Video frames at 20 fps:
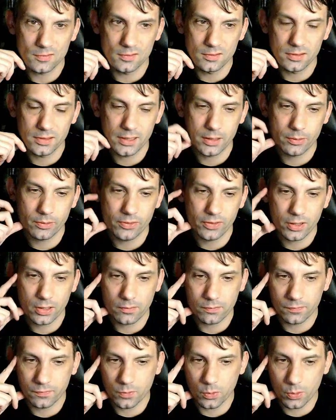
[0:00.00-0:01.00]
Now he's got a
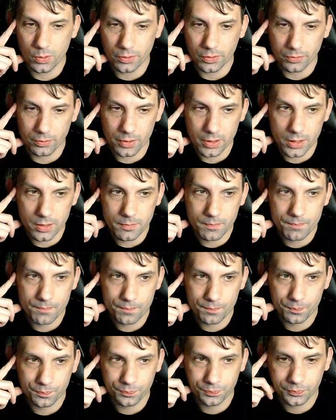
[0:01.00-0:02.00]
4/3.
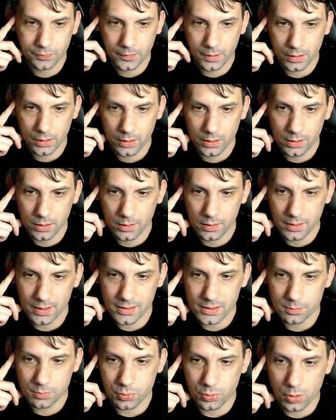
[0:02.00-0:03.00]
That's a
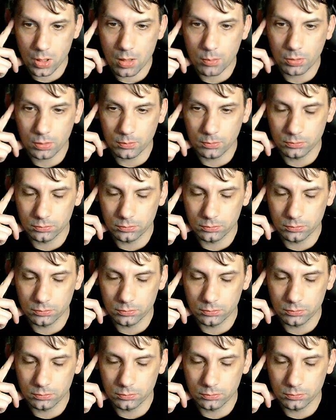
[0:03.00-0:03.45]
problem.